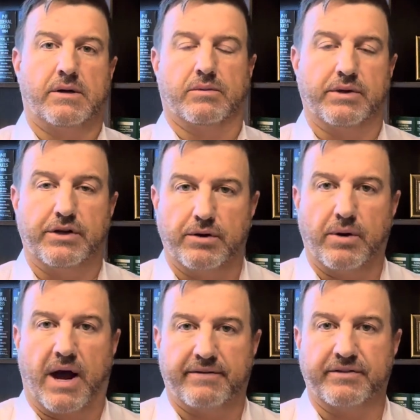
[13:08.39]
well, you do,
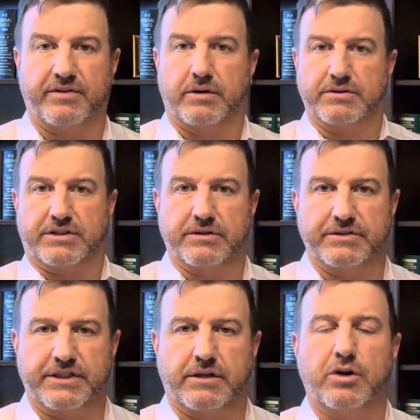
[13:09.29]
half a zero is still
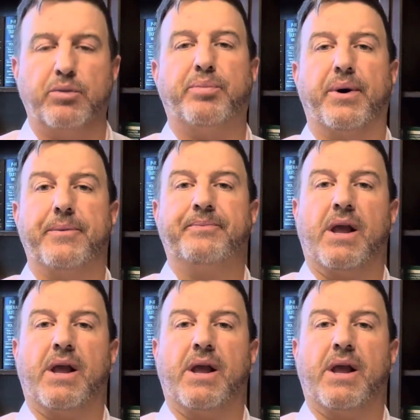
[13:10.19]
zero, but